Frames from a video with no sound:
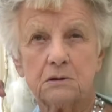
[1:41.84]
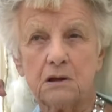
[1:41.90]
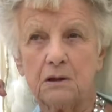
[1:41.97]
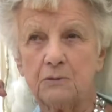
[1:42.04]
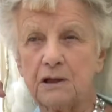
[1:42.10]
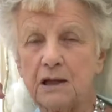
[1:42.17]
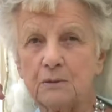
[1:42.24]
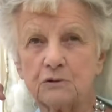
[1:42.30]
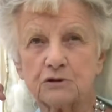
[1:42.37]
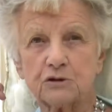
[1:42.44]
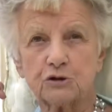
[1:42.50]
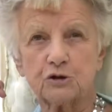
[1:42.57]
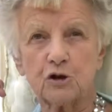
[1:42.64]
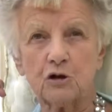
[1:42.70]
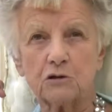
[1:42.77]
and that was a
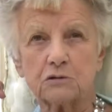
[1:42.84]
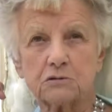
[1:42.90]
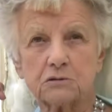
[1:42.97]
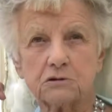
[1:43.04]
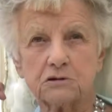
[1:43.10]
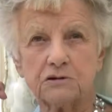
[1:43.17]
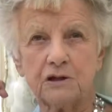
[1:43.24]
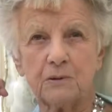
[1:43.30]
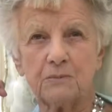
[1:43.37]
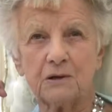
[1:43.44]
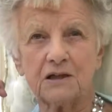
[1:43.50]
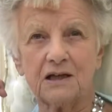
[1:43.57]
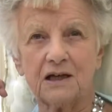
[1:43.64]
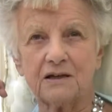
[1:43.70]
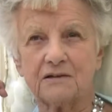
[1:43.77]
shock because
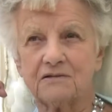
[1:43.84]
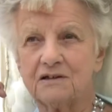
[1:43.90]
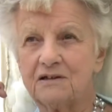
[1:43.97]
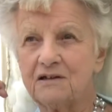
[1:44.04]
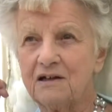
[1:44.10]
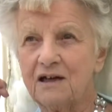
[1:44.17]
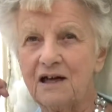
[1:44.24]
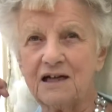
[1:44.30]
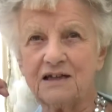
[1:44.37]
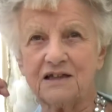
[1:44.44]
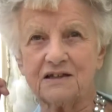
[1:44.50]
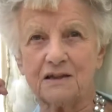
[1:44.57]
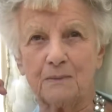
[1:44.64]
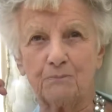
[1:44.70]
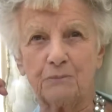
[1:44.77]
nobody had
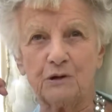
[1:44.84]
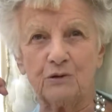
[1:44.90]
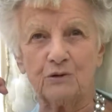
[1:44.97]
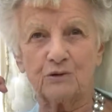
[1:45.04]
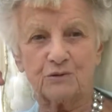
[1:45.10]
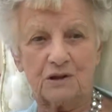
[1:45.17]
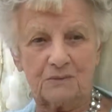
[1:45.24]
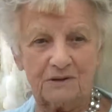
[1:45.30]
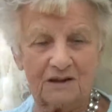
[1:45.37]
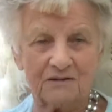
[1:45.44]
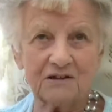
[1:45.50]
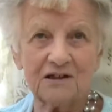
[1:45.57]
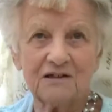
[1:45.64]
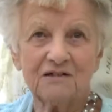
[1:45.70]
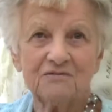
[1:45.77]
anything built.
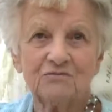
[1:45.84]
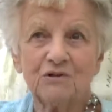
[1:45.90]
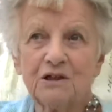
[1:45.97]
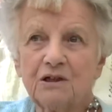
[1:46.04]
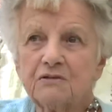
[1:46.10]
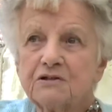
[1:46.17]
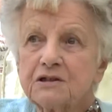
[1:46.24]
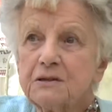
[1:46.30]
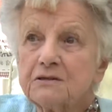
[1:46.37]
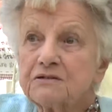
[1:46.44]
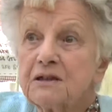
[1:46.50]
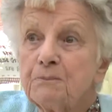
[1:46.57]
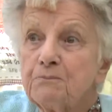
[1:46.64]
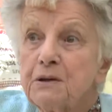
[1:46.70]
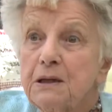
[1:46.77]

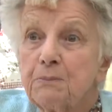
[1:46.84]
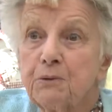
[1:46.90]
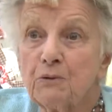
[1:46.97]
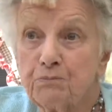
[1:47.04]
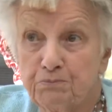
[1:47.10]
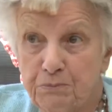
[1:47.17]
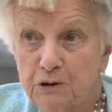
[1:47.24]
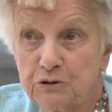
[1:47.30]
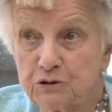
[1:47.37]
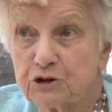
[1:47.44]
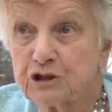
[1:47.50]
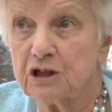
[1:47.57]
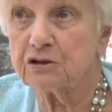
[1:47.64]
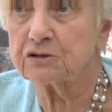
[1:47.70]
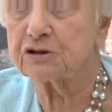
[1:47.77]
Some people built
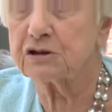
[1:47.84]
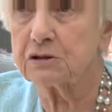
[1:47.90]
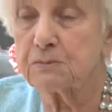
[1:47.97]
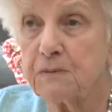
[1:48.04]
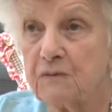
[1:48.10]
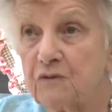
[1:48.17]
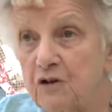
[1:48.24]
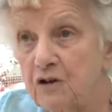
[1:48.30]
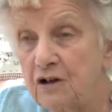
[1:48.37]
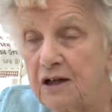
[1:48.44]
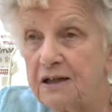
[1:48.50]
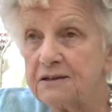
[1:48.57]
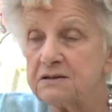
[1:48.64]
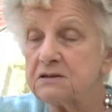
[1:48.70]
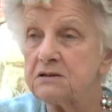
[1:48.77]
shelters
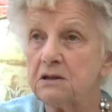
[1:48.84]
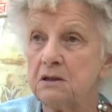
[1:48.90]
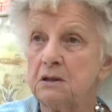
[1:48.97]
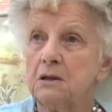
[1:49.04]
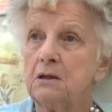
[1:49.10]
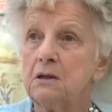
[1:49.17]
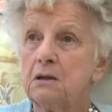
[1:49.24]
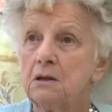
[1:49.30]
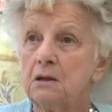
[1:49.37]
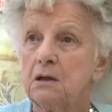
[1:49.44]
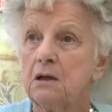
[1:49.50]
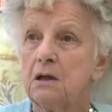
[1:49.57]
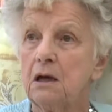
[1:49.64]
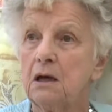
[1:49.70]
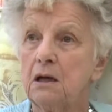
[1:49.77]
beforehand,
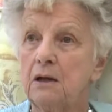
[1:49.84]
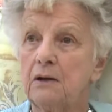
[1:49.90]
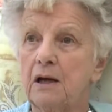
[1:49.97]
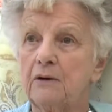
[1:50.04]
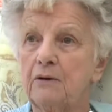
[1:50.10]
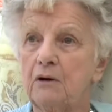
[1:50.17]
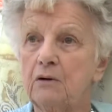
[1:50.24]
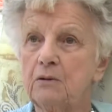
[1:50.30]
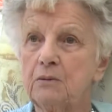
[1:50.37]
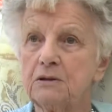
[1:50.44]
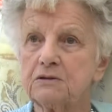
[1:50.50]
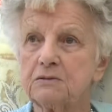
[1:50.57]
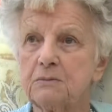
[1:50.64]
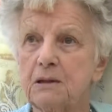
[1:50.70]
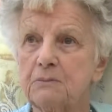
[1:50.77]
and I
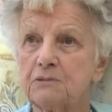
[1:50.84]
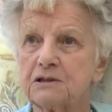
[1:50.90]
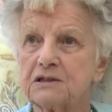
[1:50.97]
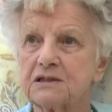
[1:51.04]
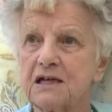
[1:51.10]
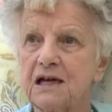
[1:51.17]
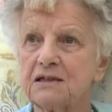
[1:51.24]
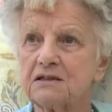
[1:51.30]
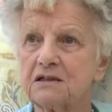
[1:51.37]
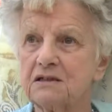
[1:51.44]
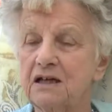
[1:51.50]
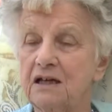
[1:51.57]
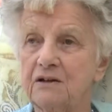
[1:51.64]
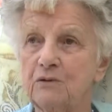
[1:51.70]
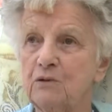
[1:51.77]
always remember standing
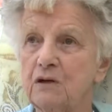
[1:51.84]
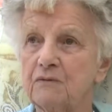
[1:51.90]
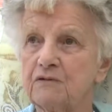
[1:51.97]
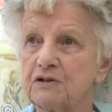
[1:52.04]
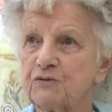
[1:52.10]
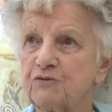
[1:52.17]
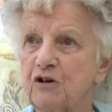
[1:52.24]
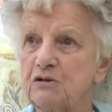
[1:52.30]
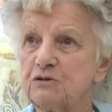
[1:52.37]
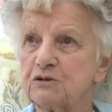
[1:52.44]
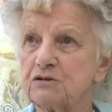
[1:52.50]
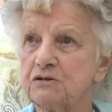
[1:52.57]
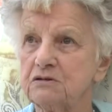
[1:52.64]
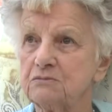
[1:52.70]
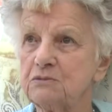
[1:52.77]
there, all of us
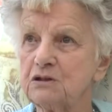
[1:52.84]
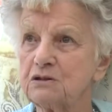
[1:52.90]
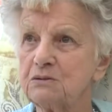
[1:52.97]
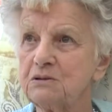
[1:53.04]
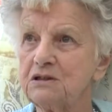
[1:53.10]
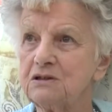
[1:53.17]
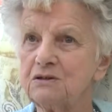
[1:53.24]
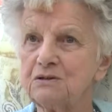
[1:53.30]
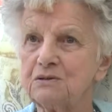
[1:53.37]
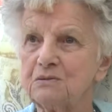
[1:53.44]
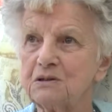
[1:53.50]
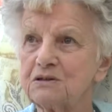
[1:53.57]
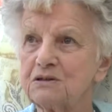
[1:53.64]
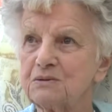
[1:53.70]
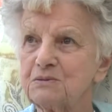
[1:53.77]
frozen. What do we do?
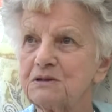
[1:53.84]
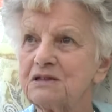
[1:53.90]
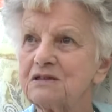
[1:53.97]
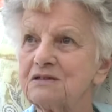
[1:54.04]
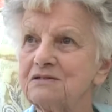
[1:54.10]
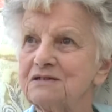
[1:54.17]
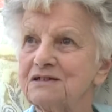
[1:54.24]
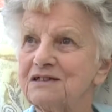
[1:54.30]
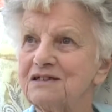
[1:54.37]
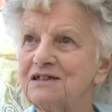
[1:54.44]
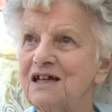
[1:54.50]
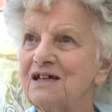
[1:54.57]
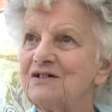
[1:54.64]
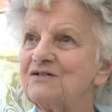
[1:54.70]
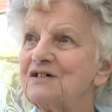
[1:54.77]
What do we do?
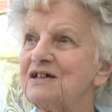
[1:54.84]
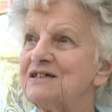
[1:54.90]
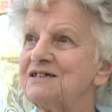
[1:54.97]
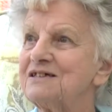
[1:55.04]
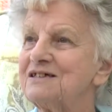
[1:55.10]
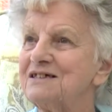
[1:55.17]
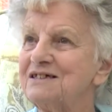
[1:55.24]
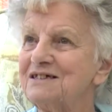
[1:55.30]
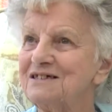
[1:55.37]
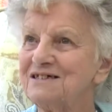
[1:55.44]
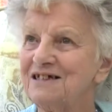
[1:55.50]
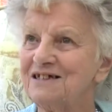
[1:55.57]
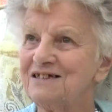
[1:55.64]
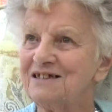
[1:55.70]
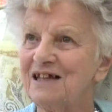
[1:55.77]
The air raids.
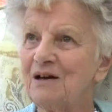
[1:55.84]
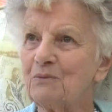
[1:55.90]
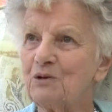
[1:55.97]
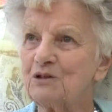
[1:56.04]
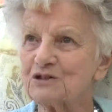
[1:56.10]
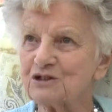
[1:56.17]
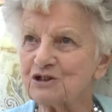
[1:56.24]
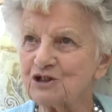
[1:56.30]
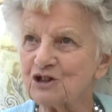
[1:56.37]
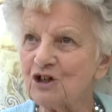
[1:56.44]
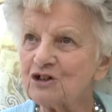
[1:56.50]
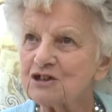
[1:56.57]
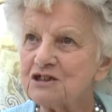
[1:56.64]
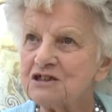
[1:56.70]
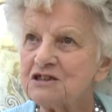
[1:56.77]
That was a shock,